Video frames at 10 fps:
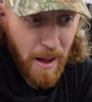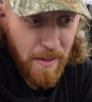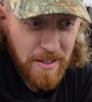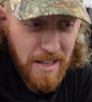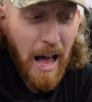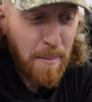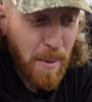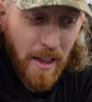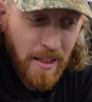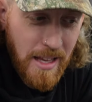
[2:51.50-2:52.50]
by the time
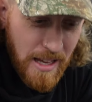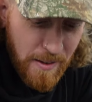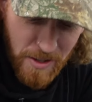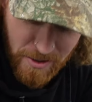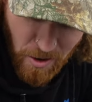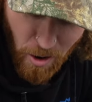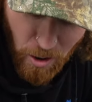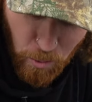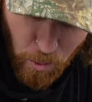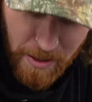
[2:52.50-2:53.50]
I leave, this car
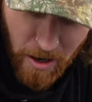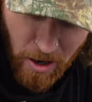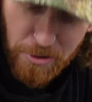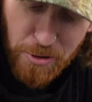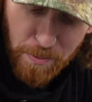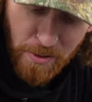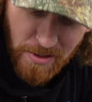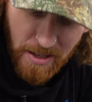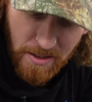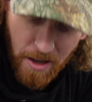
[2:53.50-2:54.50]
will be
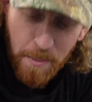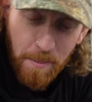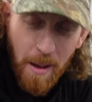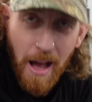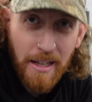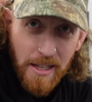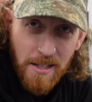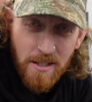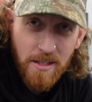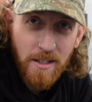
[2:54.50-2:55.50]
100% done
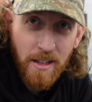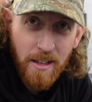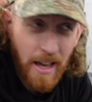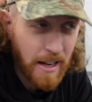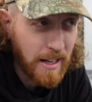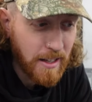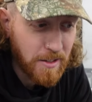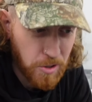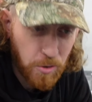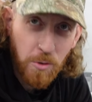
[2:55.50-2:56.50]
minus getting
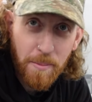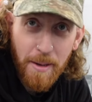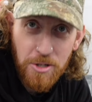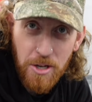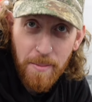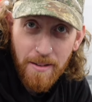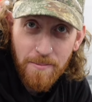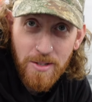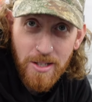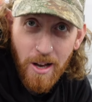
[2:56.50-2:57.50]
tuned by Jimmy.
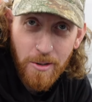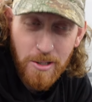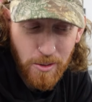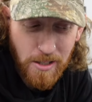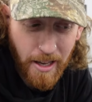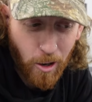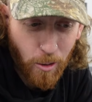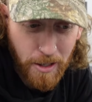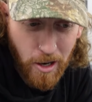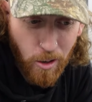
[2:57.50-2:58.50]
So as soon as I get
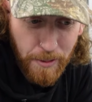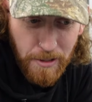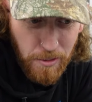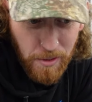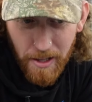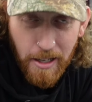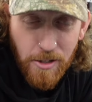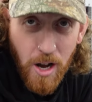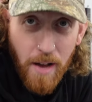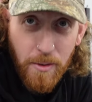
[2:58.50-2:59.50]
home, the car will be tuned and then I can
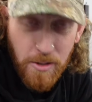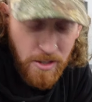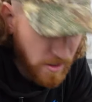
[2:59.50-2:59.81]
drive it, which is